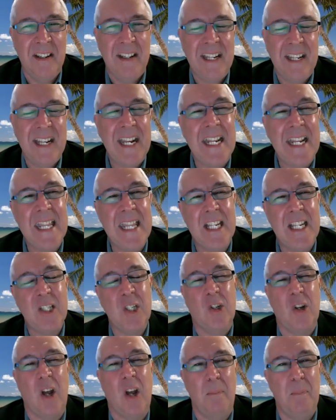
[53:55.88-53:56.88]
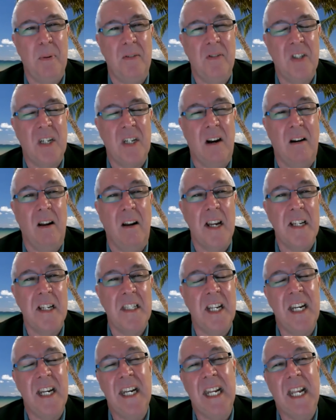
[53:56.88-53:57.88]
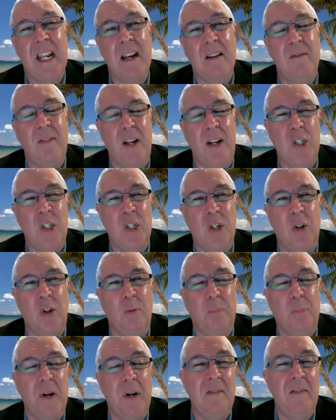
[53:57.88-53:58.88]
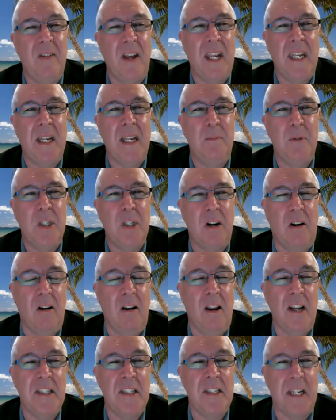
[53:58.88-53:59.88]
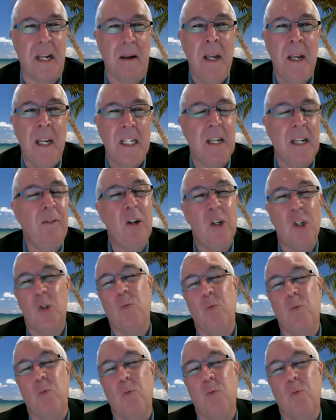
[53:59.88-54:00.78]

in this type of sterilizer than in a conventional pre vacuum sterilizer. To give you just one